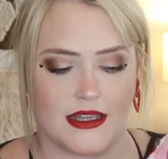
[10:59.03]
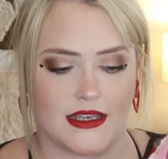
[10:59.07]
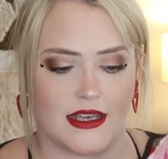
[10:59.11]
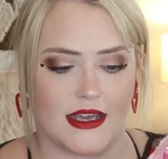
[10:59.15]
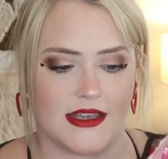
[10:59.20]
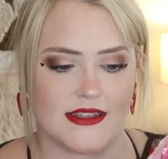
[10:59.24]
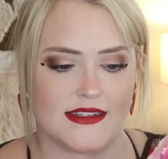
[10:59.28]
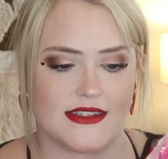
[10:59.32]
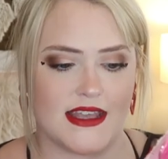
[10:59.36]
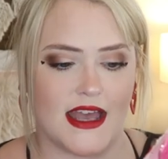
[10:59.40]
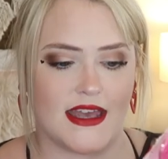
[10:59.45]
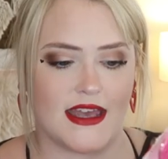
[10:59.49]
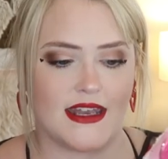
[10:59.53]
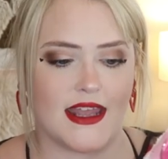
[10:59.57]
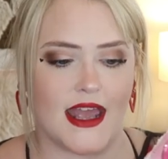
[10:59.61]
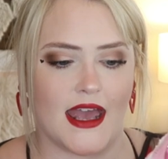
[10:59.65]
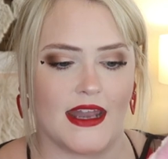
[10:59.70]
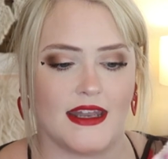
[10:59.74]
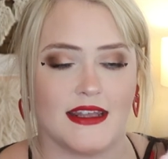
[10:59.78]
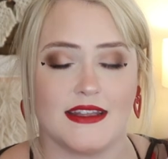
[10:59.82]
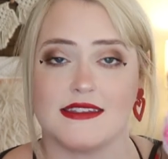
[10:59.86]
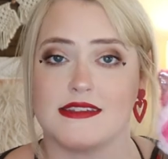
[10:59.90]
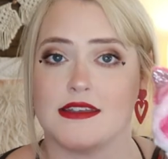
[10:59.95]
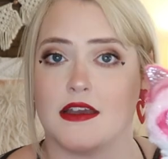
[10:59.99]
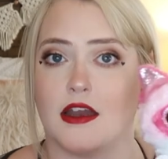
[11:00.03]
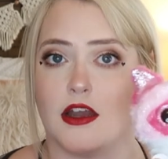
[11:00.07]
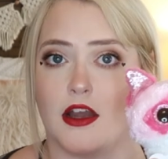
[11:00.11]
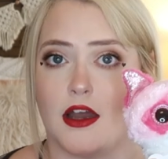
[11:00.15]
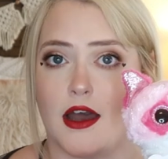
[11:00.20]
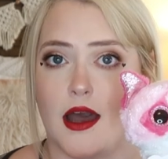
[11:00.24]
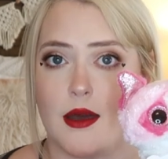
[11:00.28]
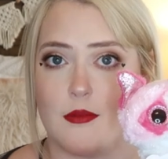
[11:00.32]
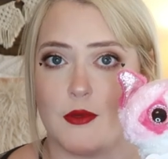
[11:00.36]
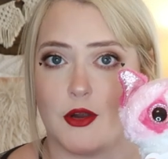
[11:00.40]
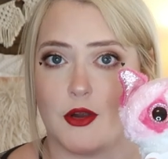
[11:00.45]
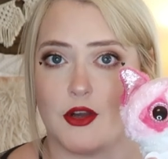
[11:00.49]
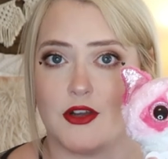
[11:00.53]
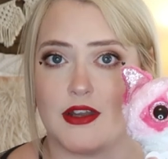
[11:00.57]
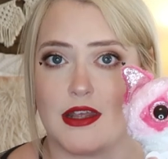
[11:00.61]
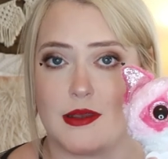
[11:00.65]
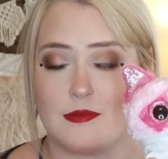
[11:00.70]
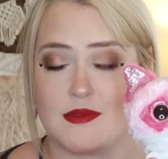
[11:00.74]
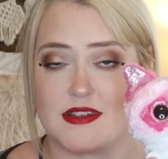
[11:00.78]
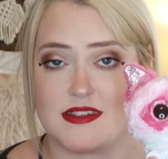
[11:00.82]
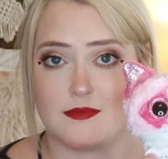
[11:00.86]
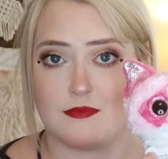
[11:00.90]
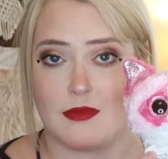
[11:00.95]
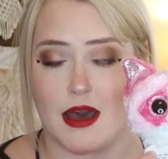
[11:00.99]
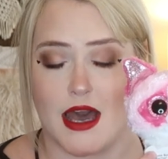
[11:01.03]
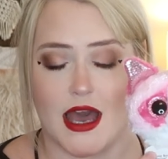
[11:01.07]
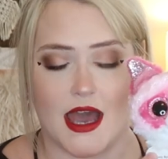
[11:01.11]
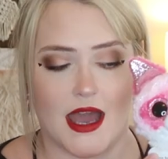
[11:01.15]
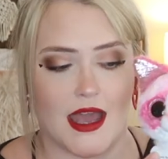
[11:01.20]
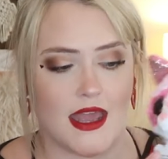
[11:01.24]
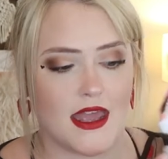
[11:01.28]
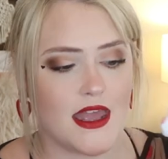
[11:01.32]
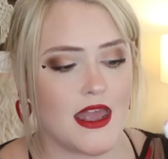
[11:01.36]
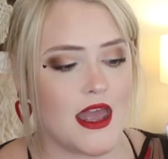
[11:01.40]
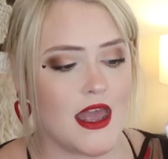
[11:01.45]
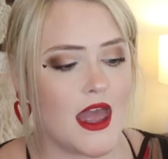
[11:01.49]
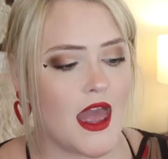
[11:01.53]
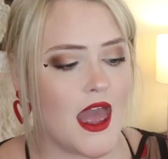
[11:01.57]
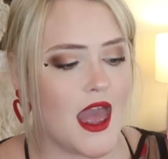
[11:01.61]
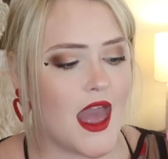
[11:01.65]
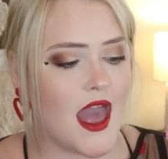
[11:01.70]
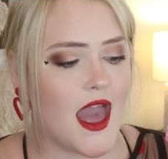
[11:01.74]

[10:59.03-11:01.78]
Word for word: like I said, and it's her name is Mai,